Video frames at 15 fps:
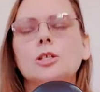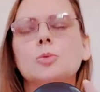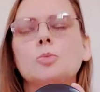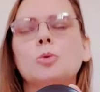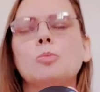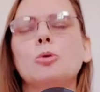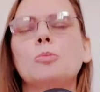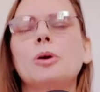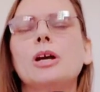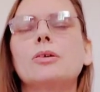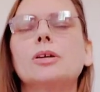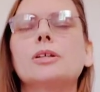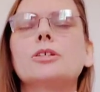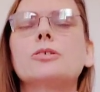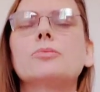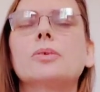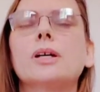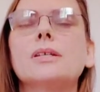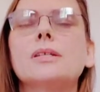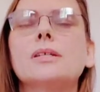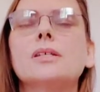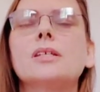we're preparing to
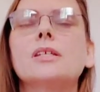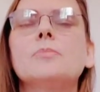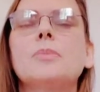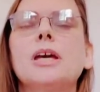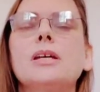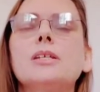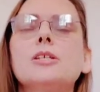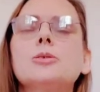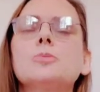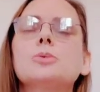rest this space.